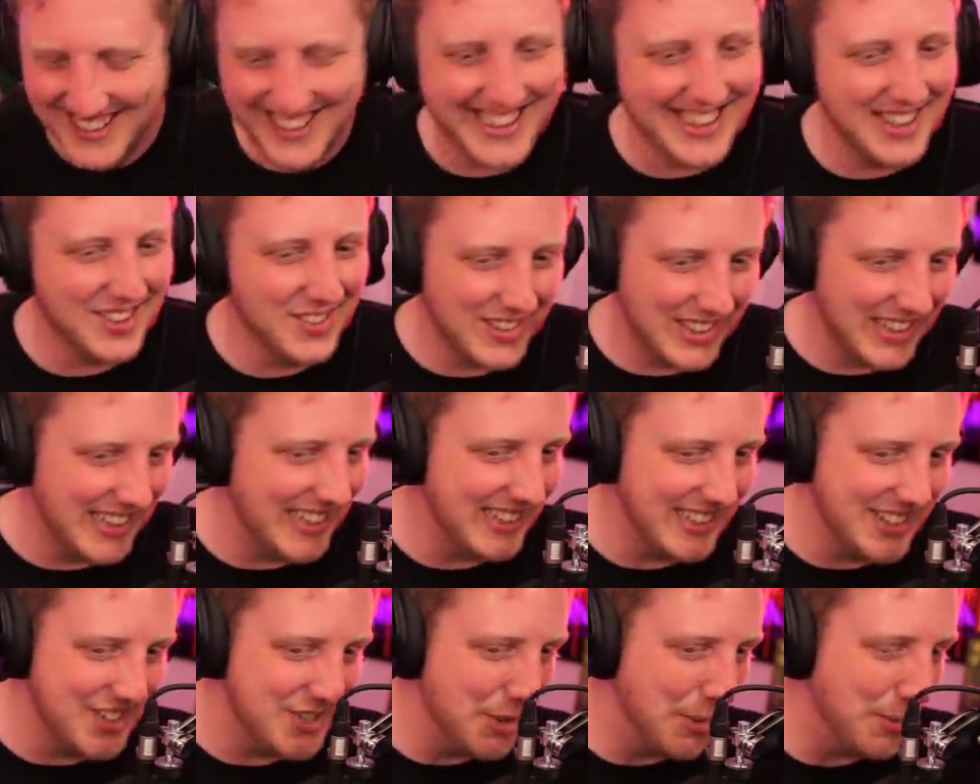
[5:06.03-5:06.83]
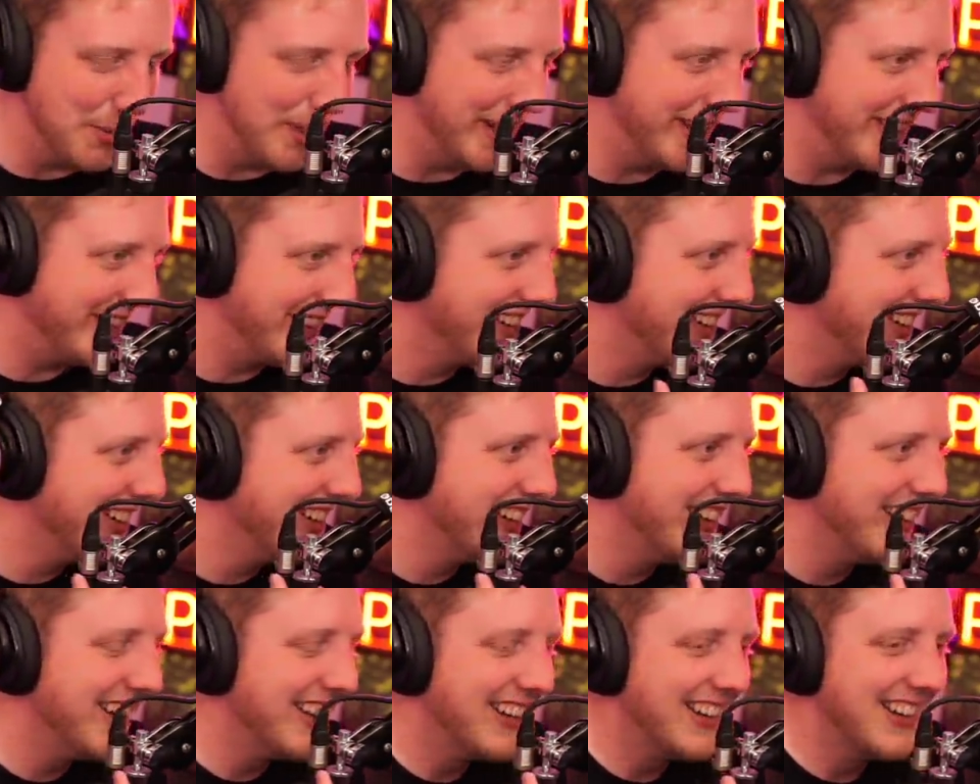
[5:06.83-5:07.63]
like, he's clearly joking.
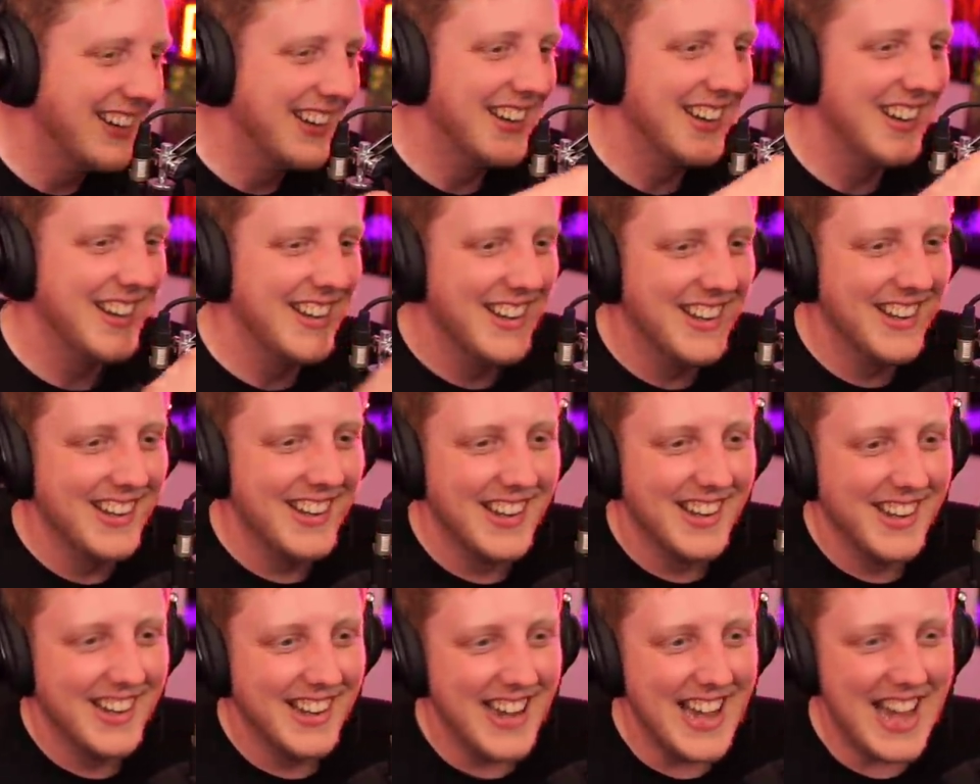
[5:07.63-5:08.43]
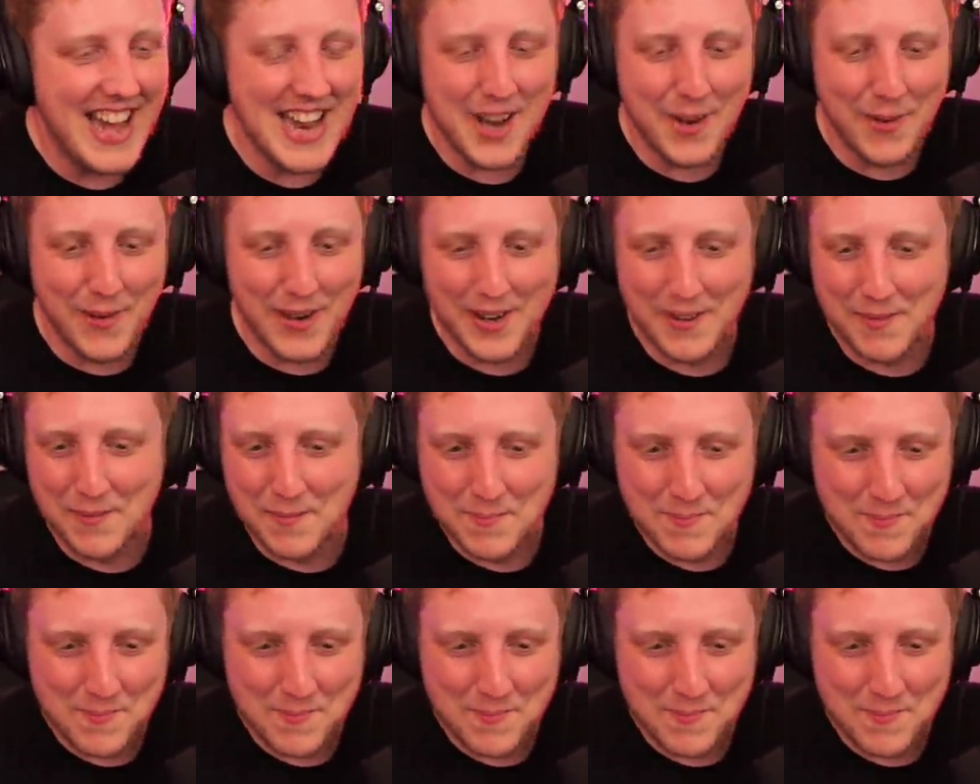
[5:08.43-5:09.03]
Anyway.